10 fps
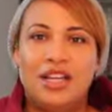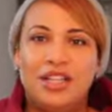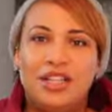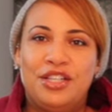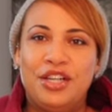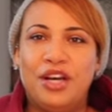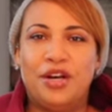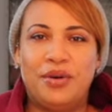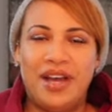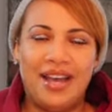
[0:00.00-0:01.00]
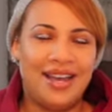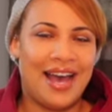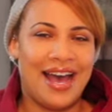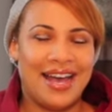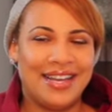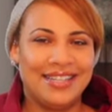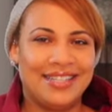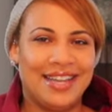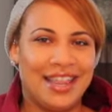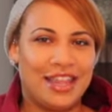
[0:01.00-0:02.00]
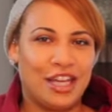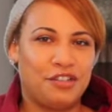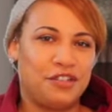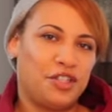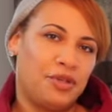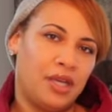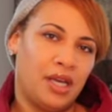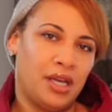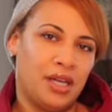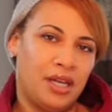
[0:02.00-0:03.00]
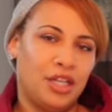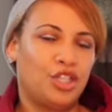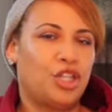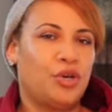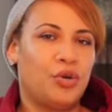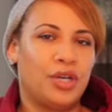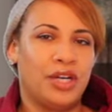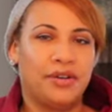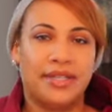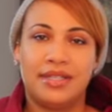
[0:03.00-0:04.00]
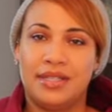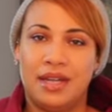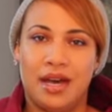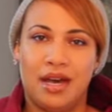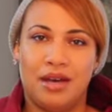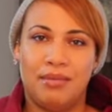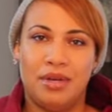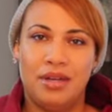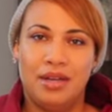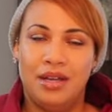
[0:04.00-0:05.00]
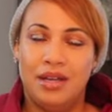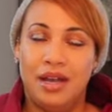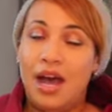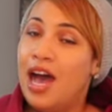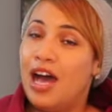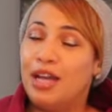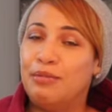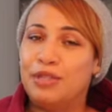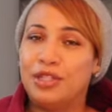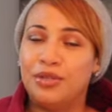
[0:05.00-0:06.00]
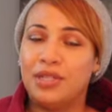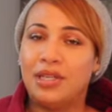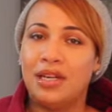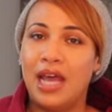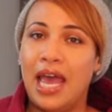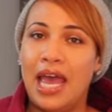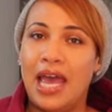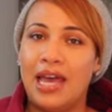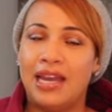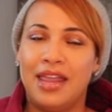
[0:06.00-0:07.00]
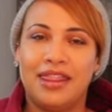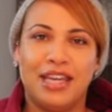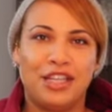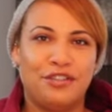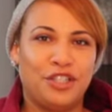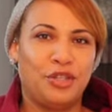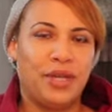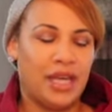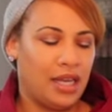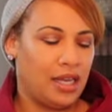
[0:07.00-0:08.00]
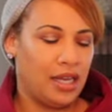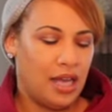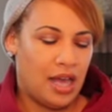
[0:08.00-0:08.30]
So, hey guys, thanks for tuning in to the Ordinary Snob. I'm Susan, and thanks for tuning in.